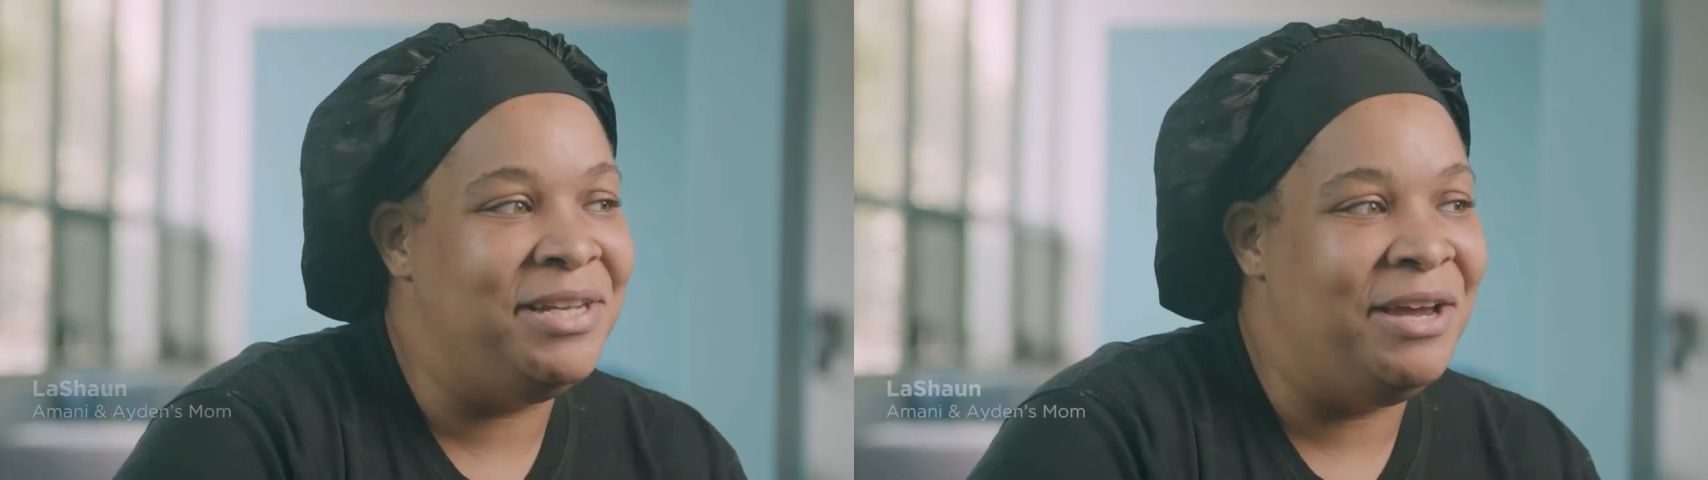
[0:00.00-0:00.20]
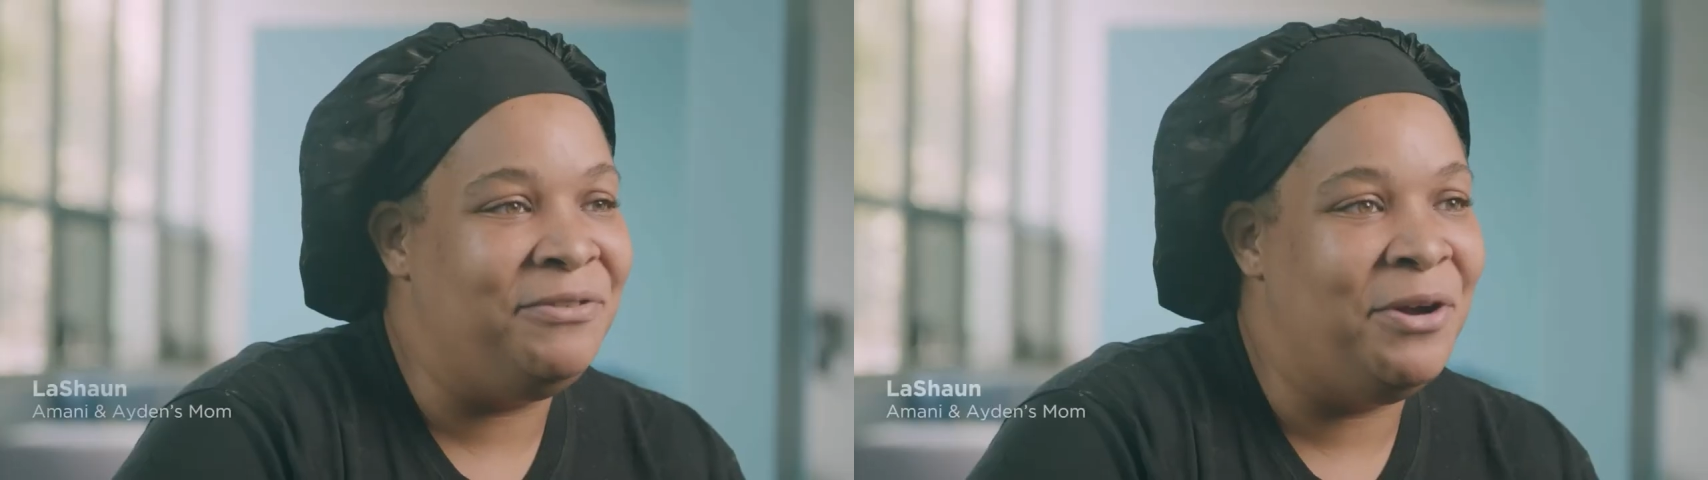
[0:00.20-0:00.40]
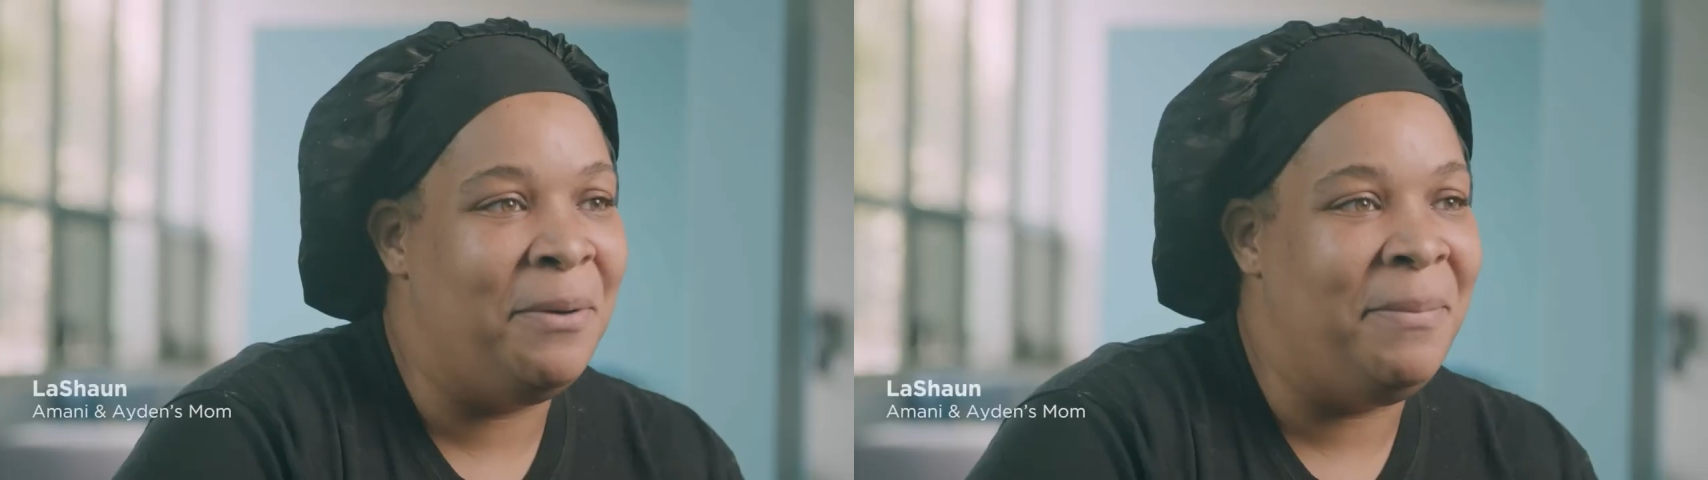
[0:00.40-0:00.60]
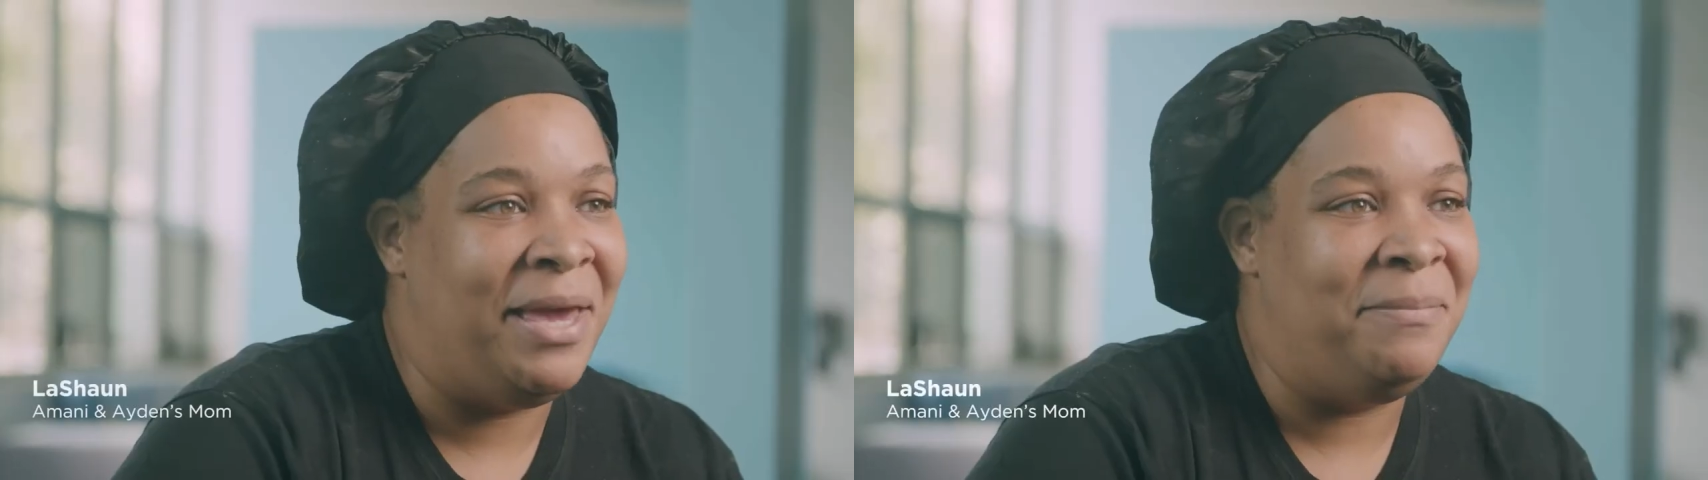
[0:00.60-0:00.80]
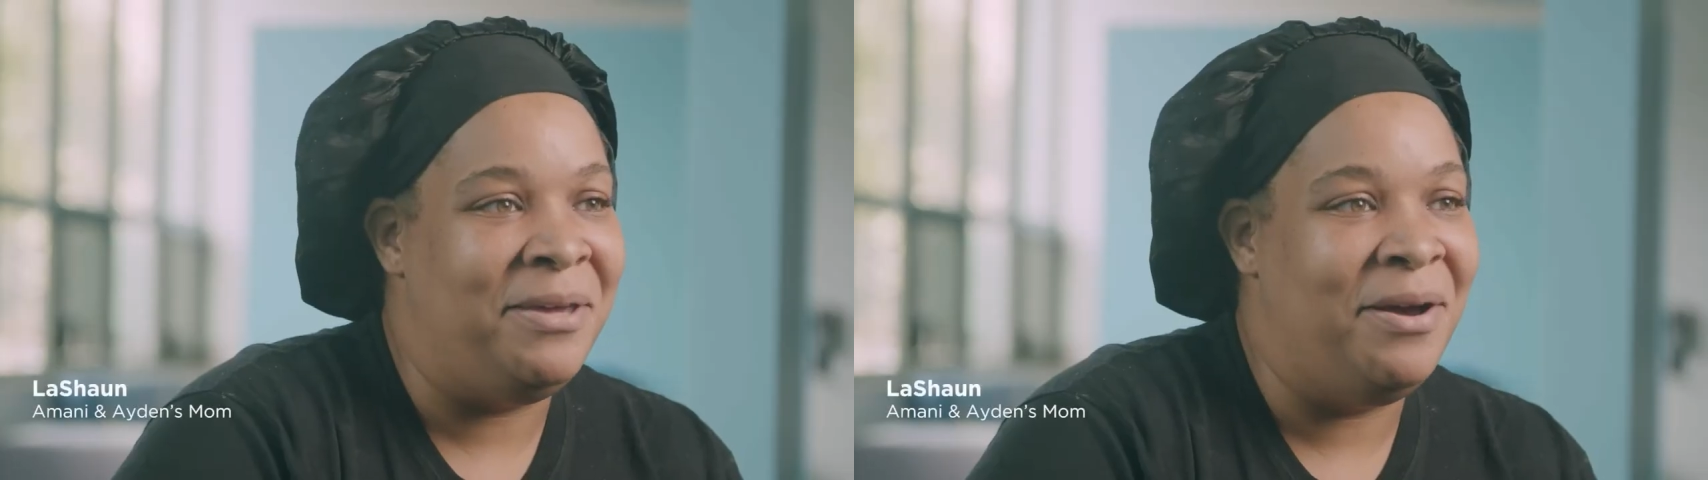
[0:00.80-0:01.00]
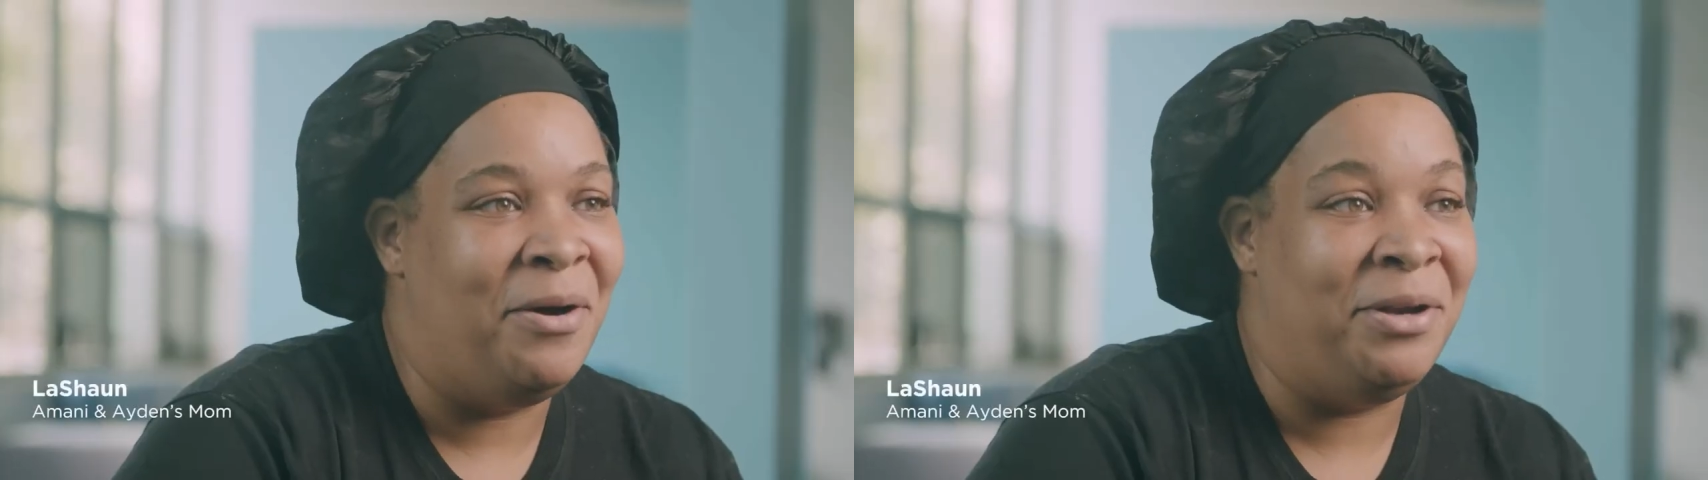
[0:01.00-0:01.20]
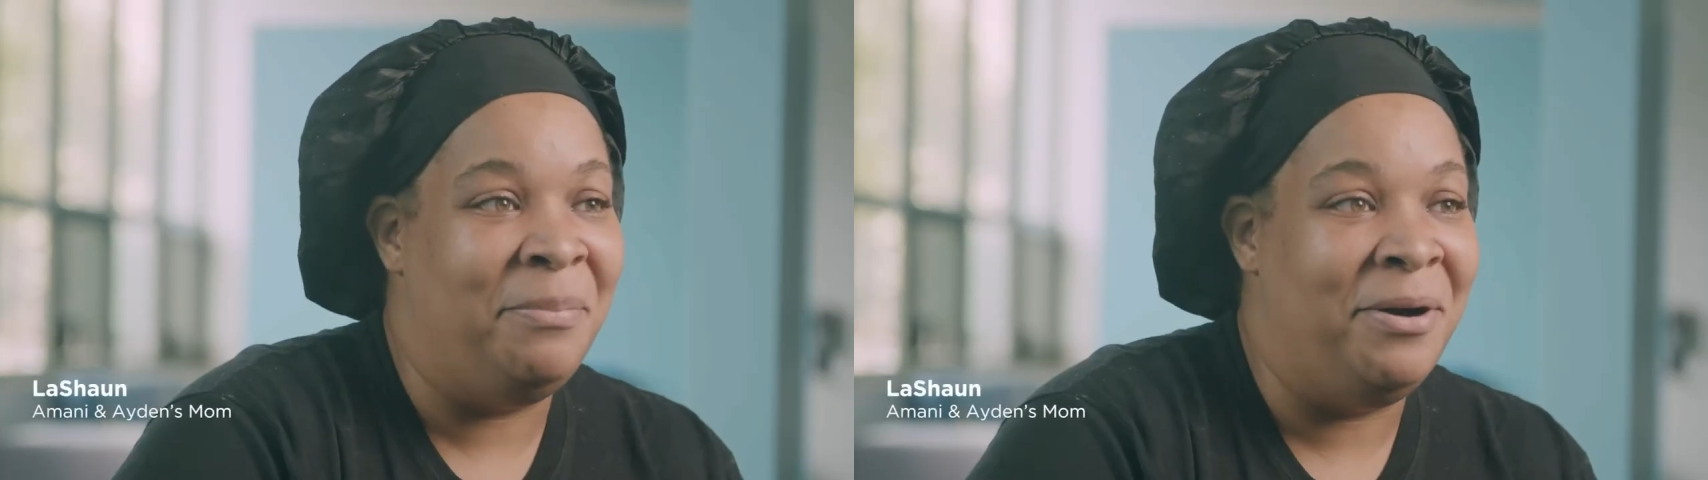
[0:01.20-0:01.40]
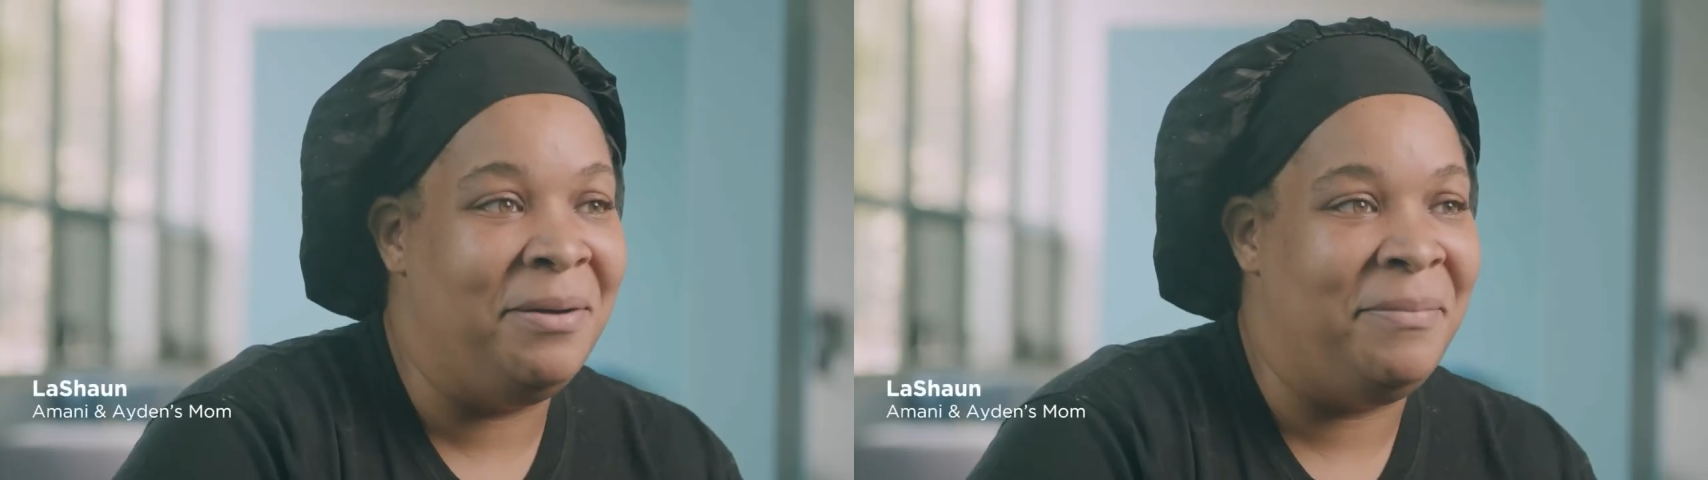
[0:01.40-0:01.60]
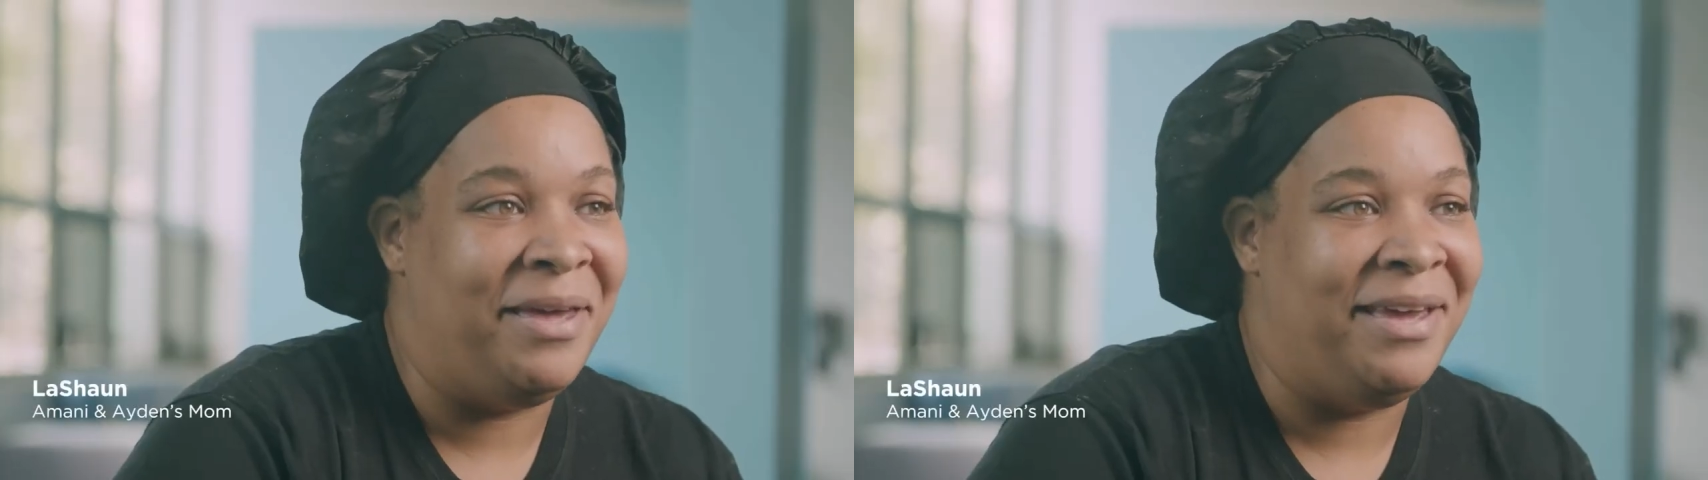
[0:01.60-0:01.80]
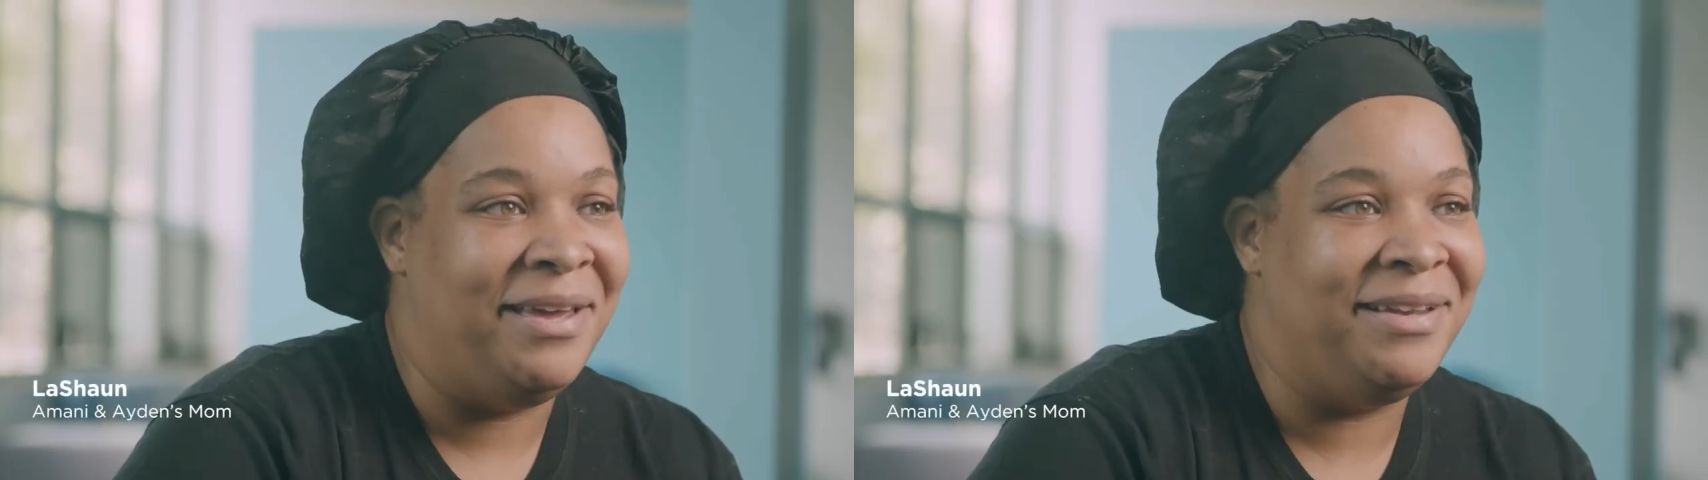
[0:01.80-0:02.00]
left her baby on the bunk
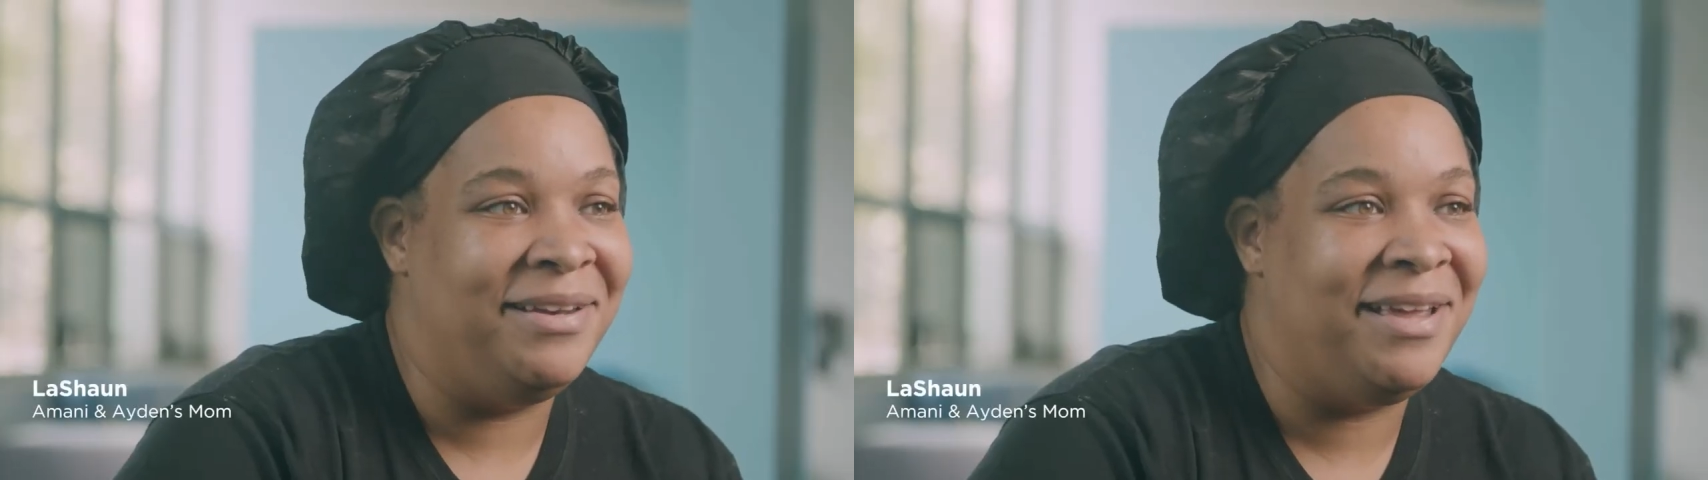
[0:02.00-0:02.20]
bed.